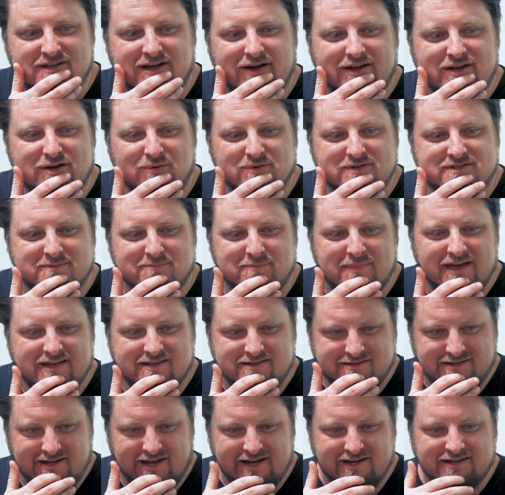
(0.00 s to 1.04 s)
Now, I know he's a
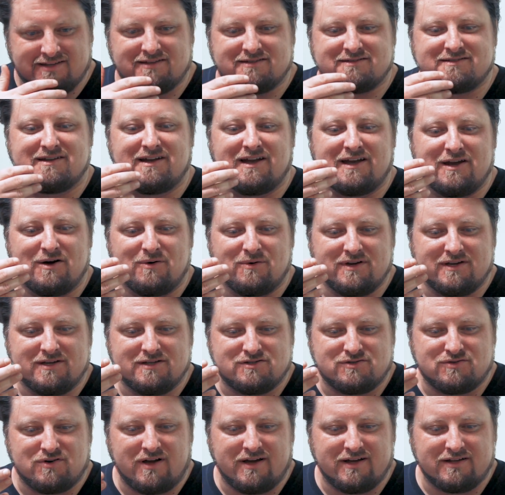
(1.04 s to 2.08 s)
mad scientist, and I know
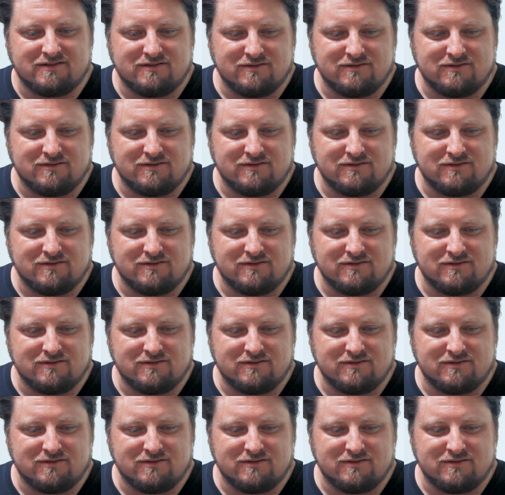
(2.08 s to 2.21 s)
he's trying